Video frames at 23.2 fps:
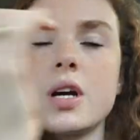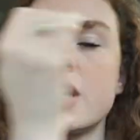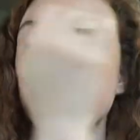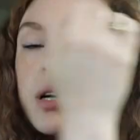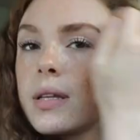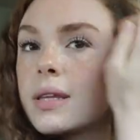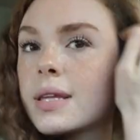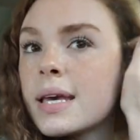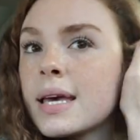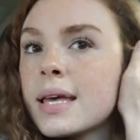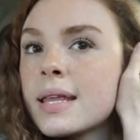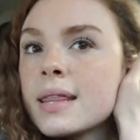
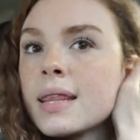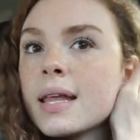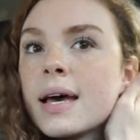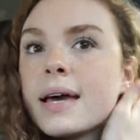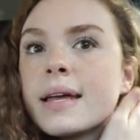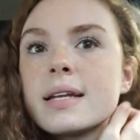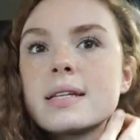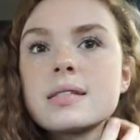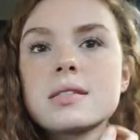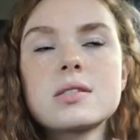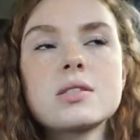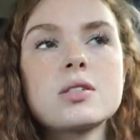Currently in line
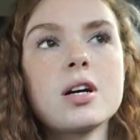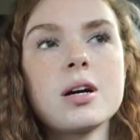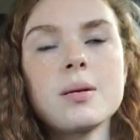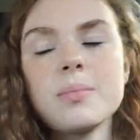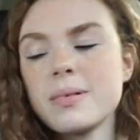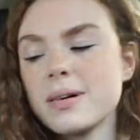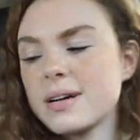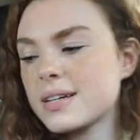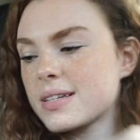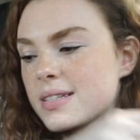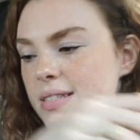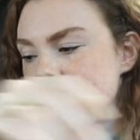at
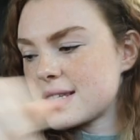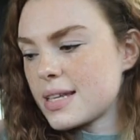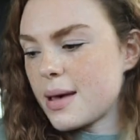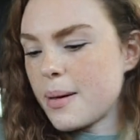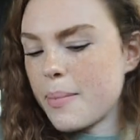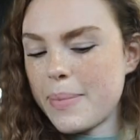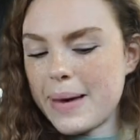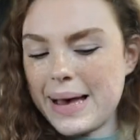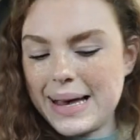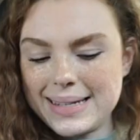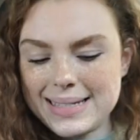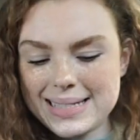Starbucks,
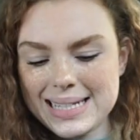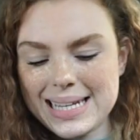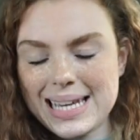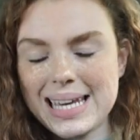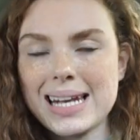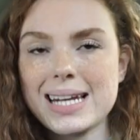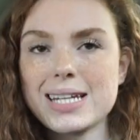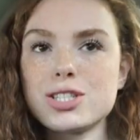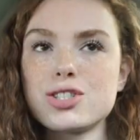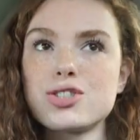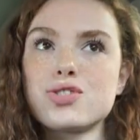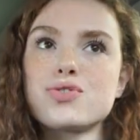about to
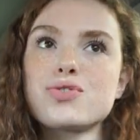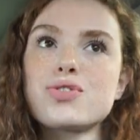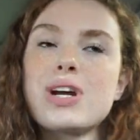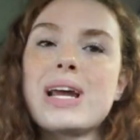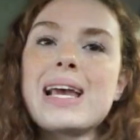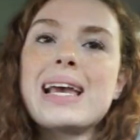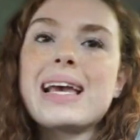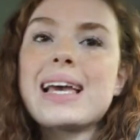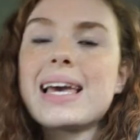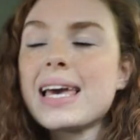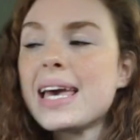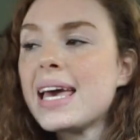get a
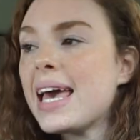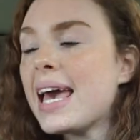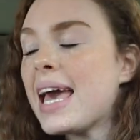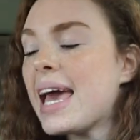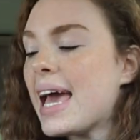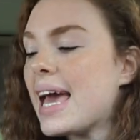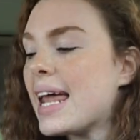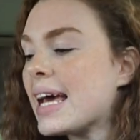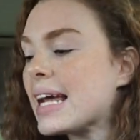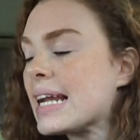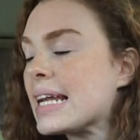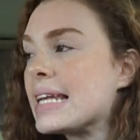drink,
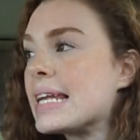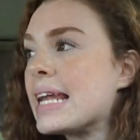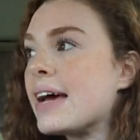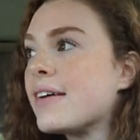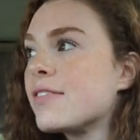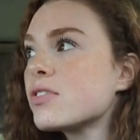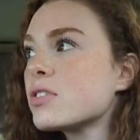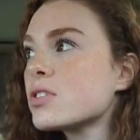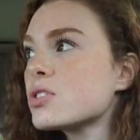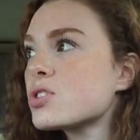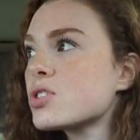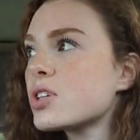and I
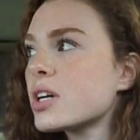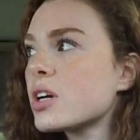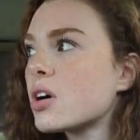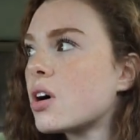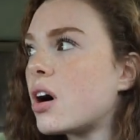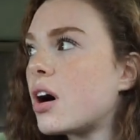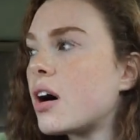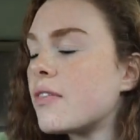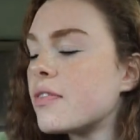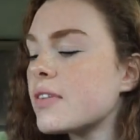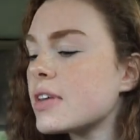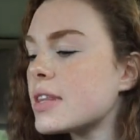never drink
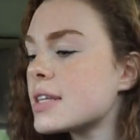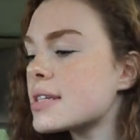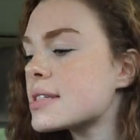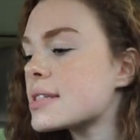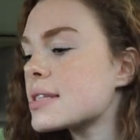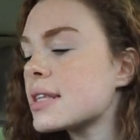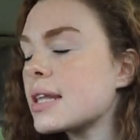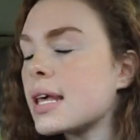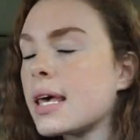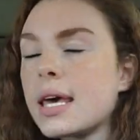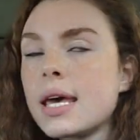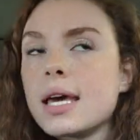coffee this
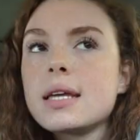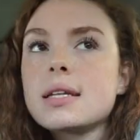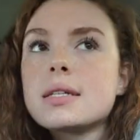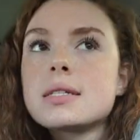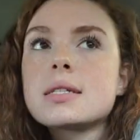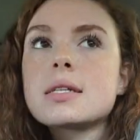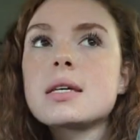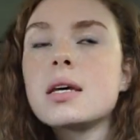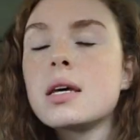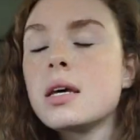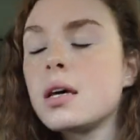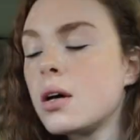
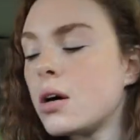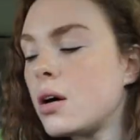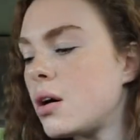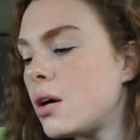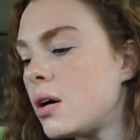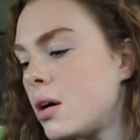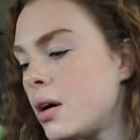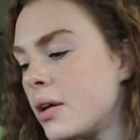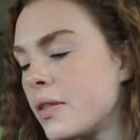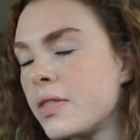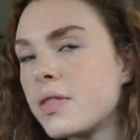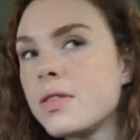late
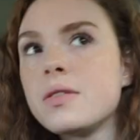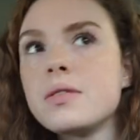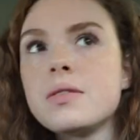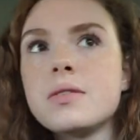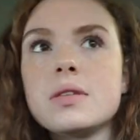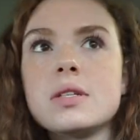on